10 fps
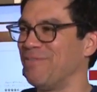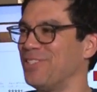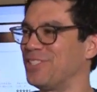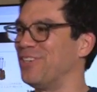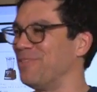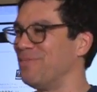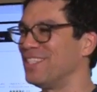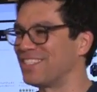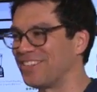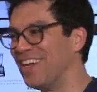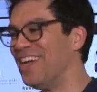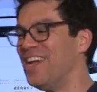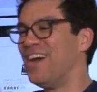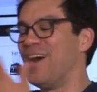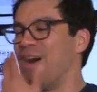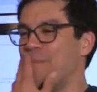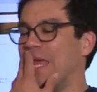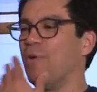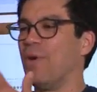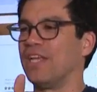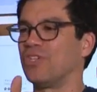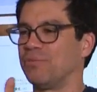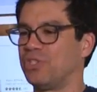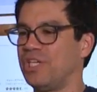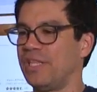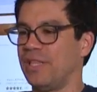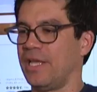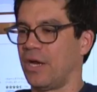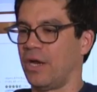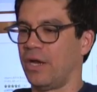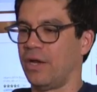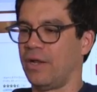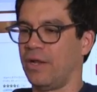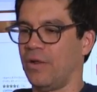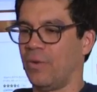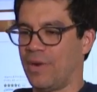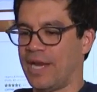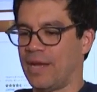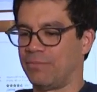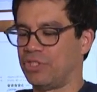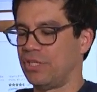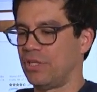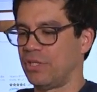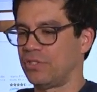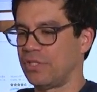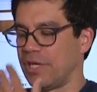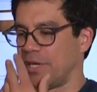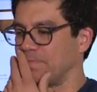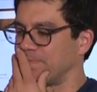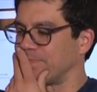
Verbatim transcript: yeah, Mr. and Mr. Um, anyway, so I'm sitting there, right? I'm sitting on this thing,